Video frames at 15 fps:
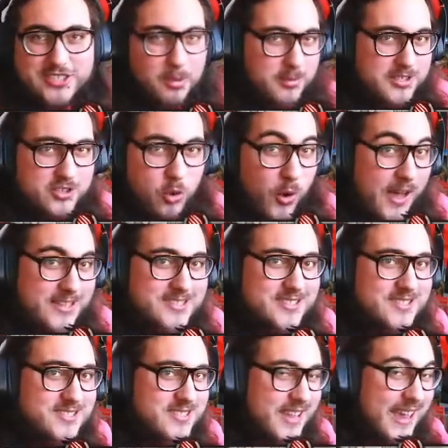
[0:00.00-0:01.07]
of these
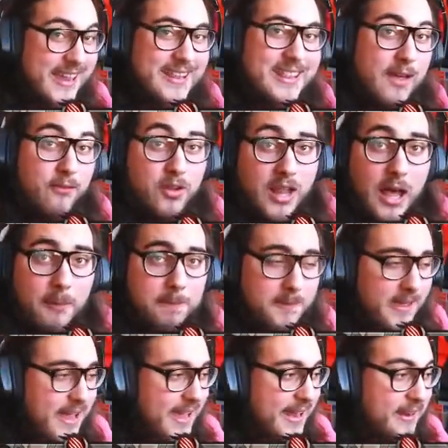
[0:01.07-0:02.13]
quests and level up,
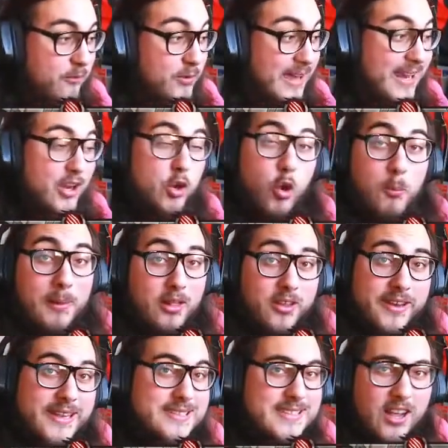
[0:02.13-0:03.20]
and if we get any new
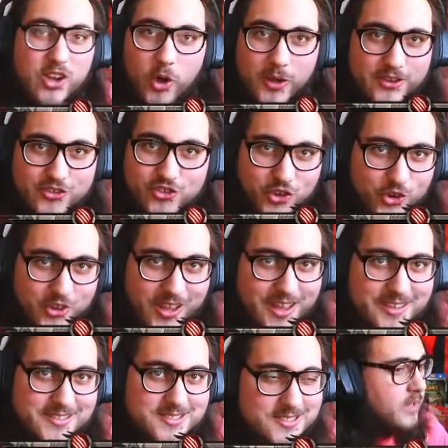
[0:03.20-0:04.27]
abilities, I'll go ahead and show you
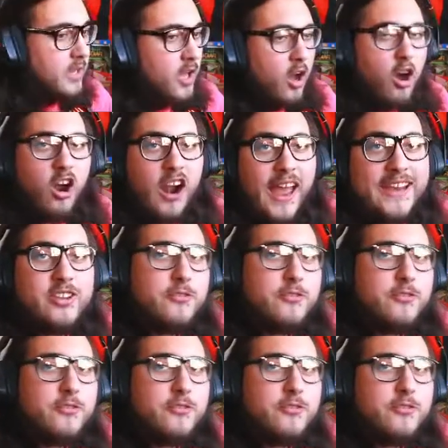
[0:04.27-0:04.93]
guys. Alright, I just